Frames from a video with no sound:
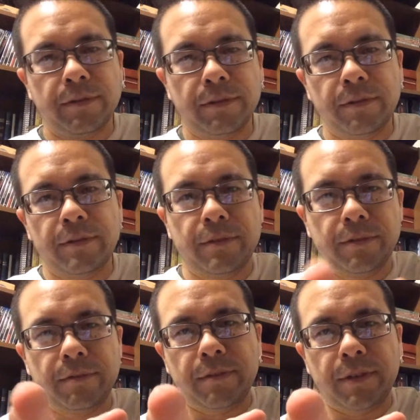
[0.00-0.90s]

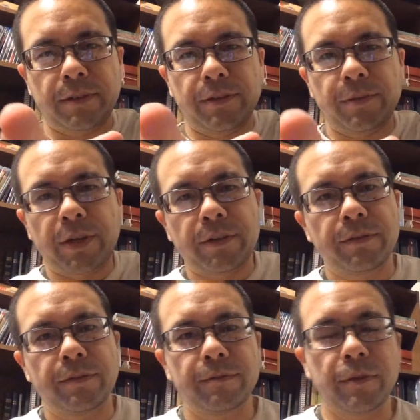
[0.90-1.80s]
I'll talk to you tomorrow.
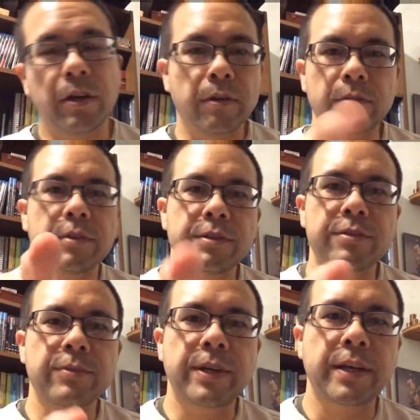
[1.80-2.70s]
No, it's
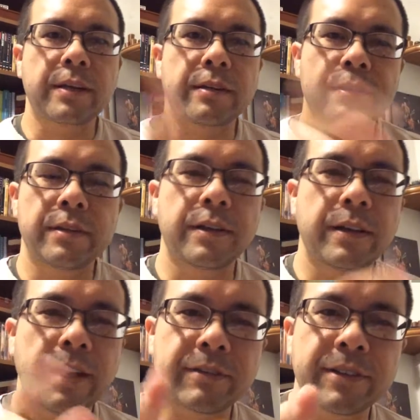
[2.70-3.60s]
the weekend.
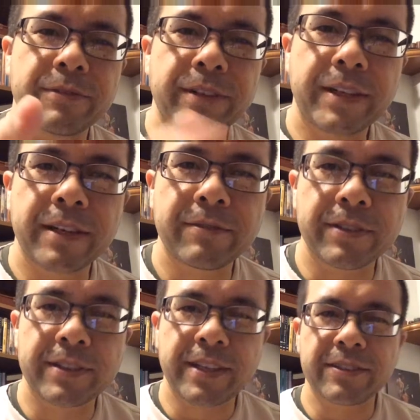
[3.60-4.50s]
Have a good weekend.
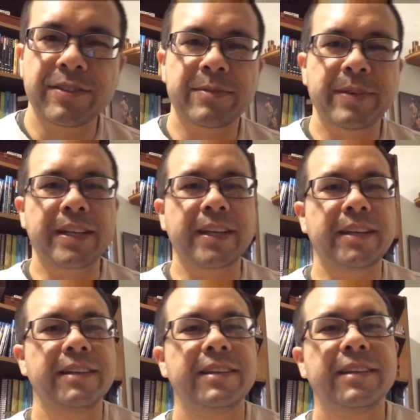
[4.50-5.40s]
We'll talk to you on Monday.